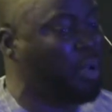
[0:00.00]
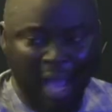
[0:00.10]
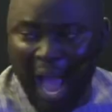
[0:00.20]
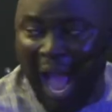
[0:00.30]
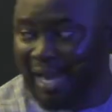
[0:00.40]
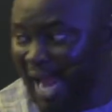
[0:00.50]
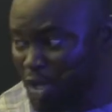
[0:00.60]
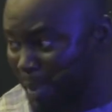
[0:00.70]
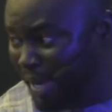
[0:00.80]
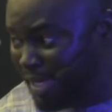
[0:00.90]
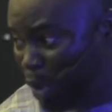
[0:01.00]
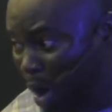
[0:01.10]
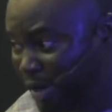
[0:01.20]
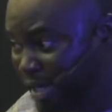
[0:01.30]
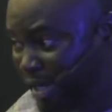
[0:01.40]
And then you begin to work
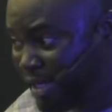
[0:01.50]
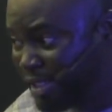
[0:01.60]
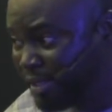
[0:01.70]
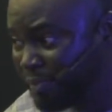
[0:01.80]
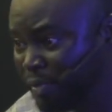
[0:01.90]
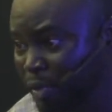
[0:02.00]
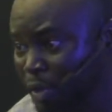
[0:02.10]
on it. You